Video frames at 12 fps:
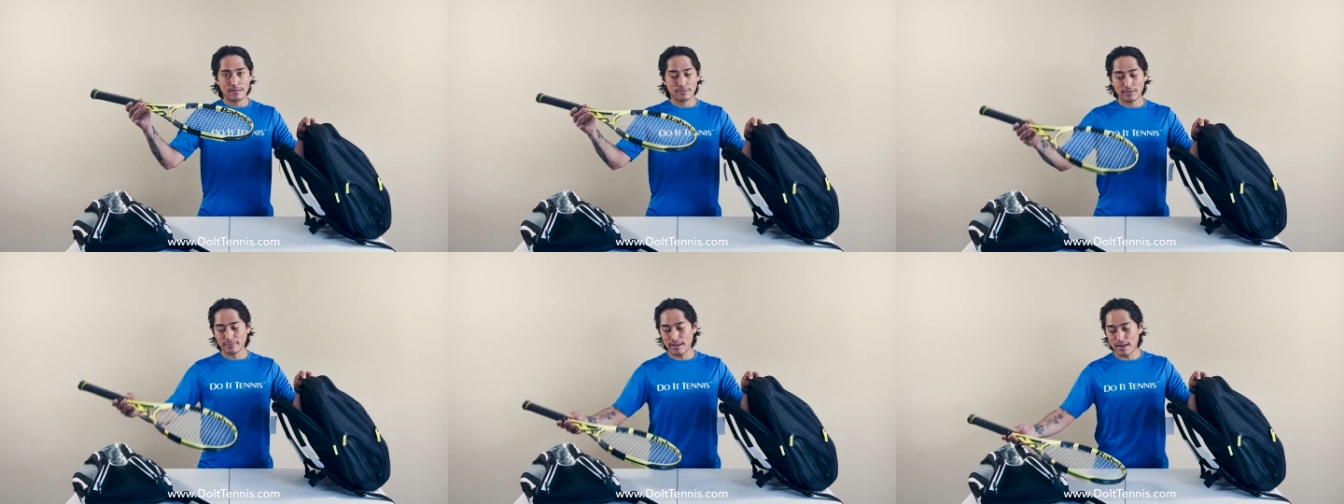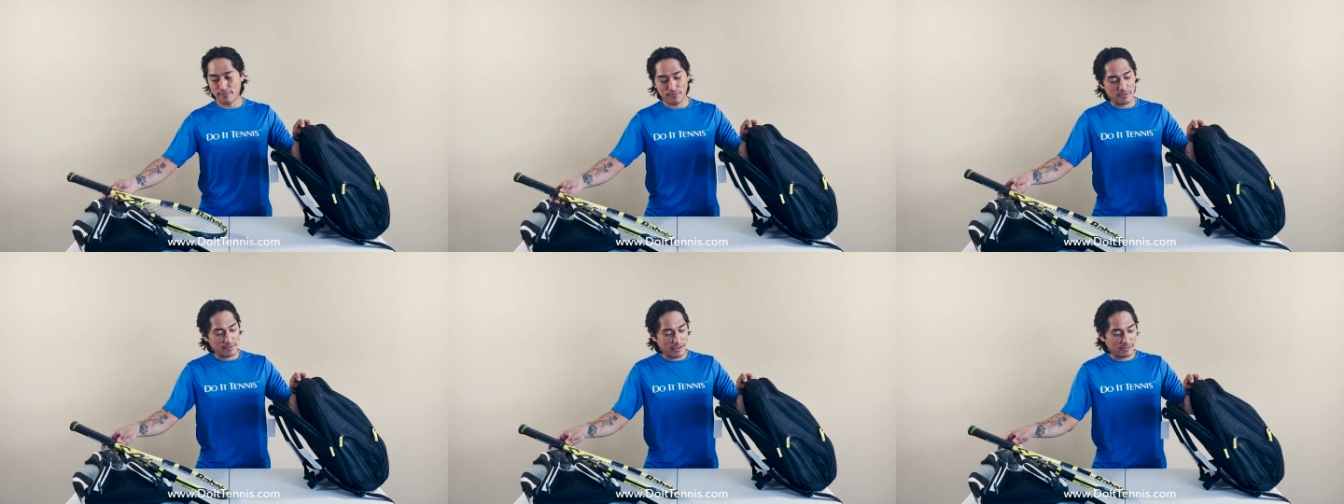Does have
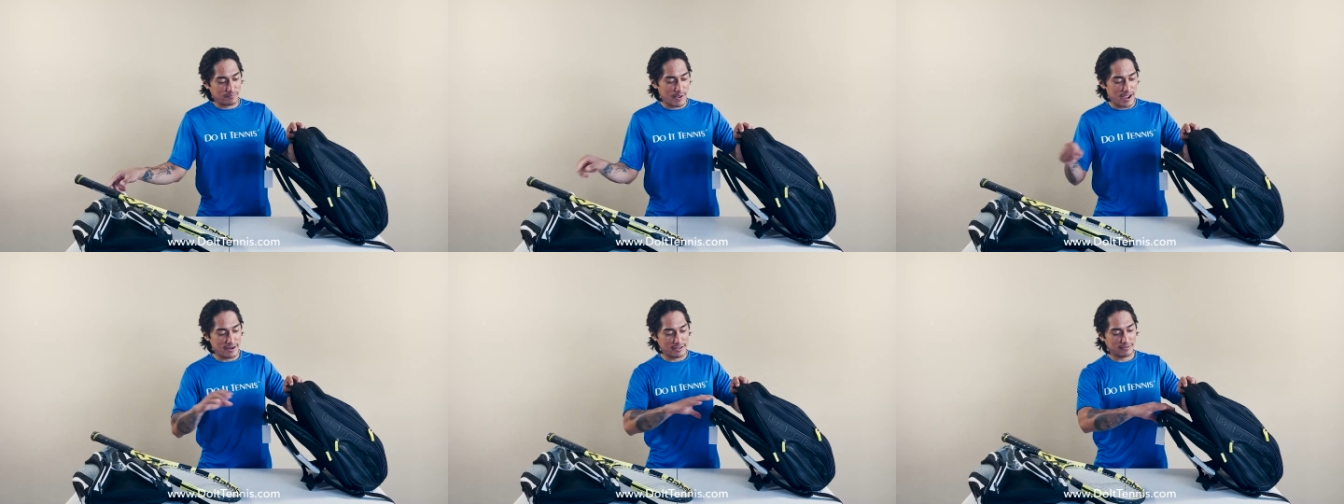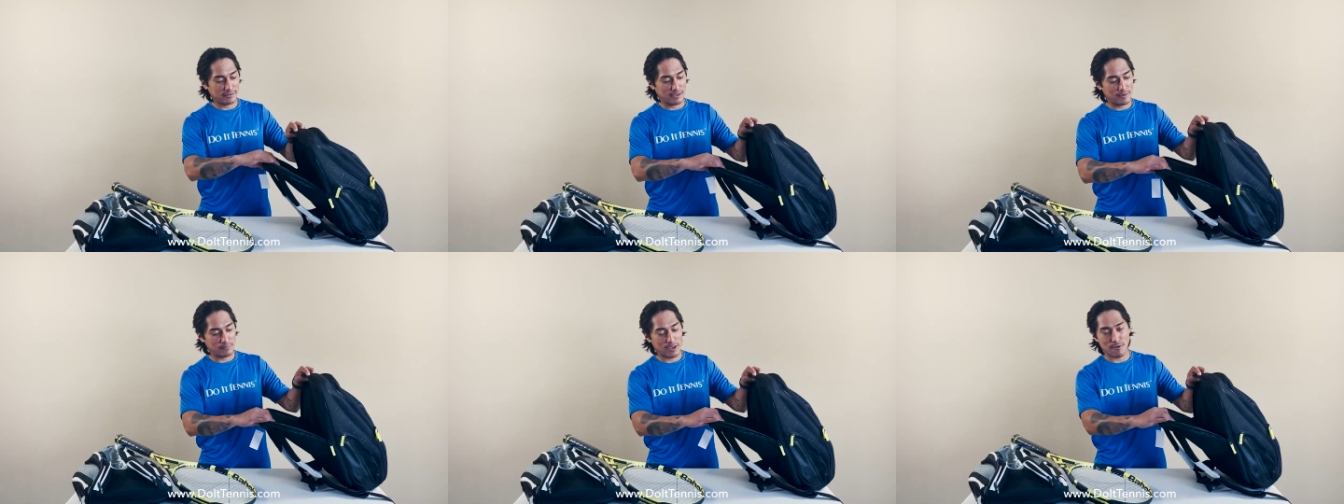some nice padding to
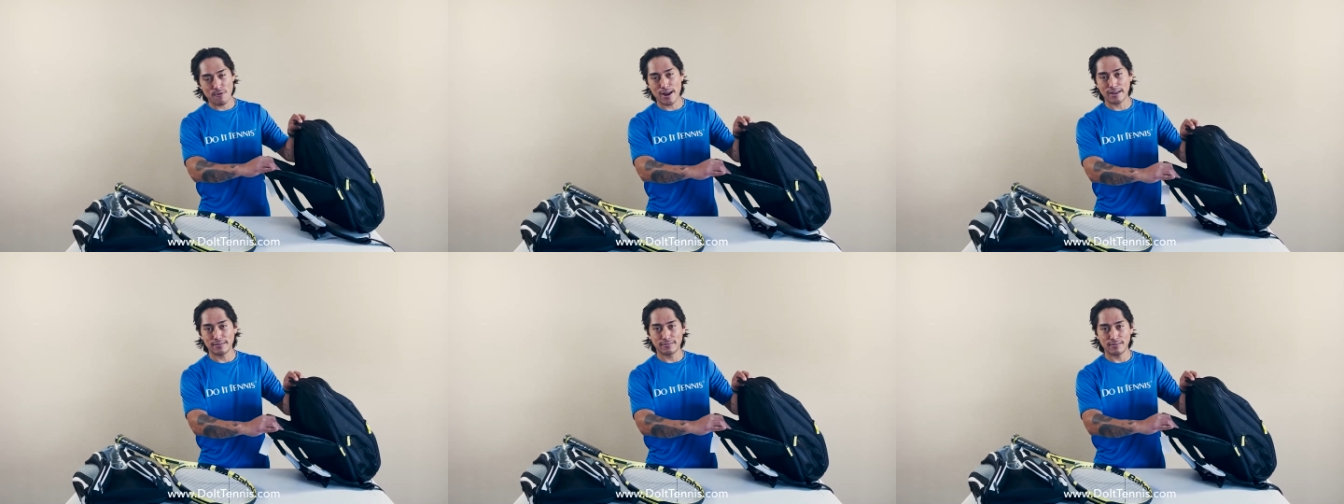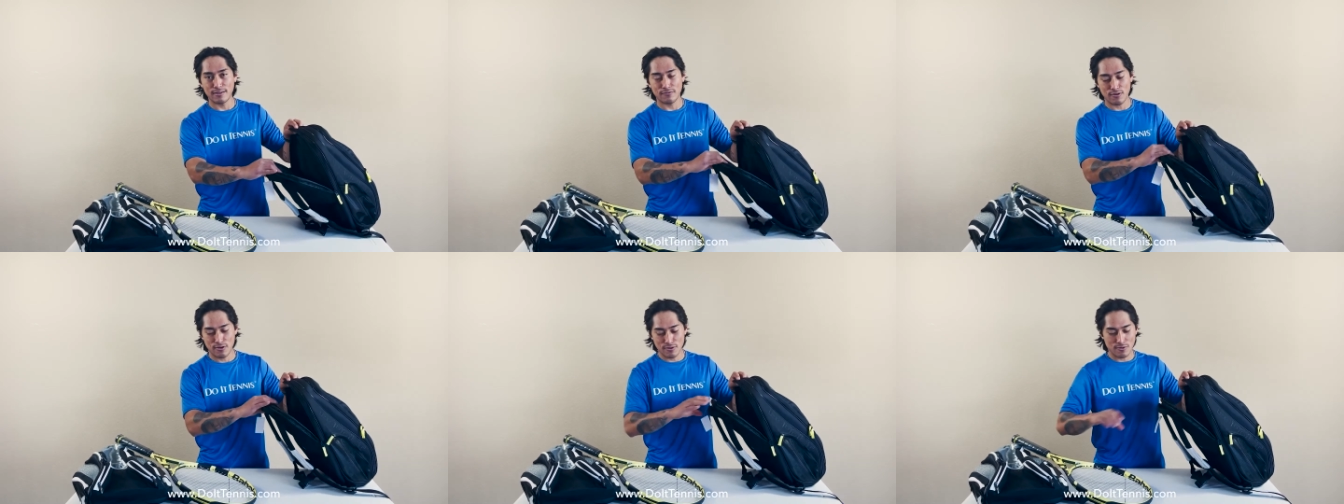keep that racquet safe
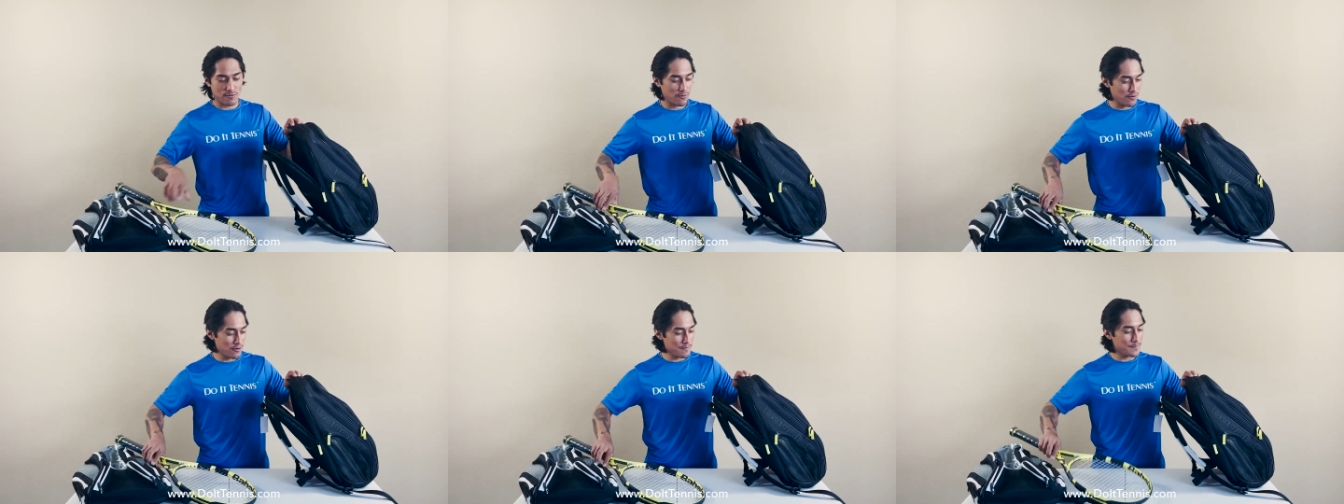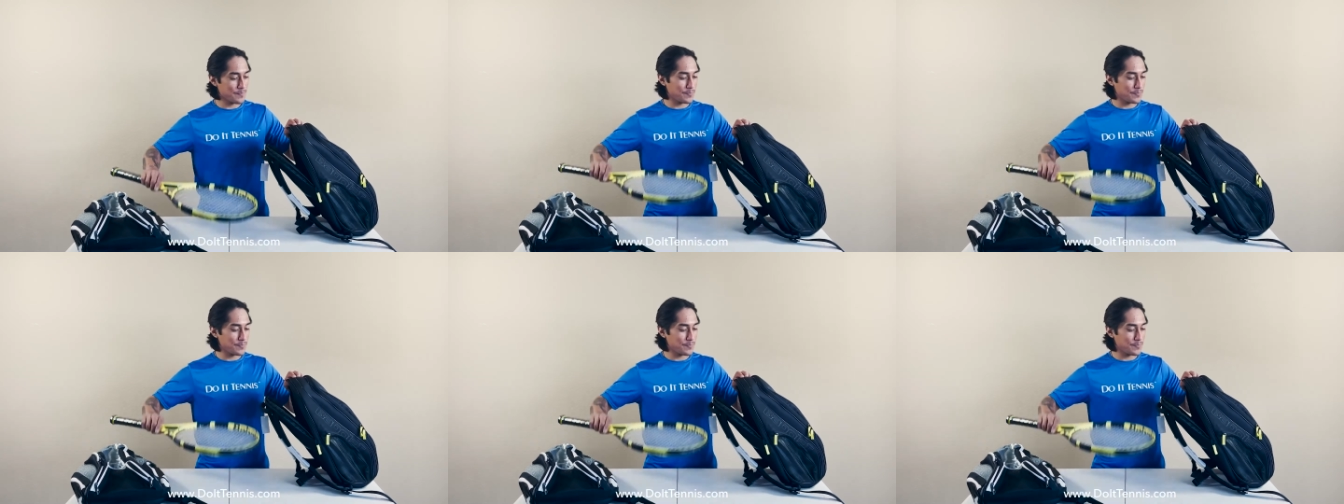on court.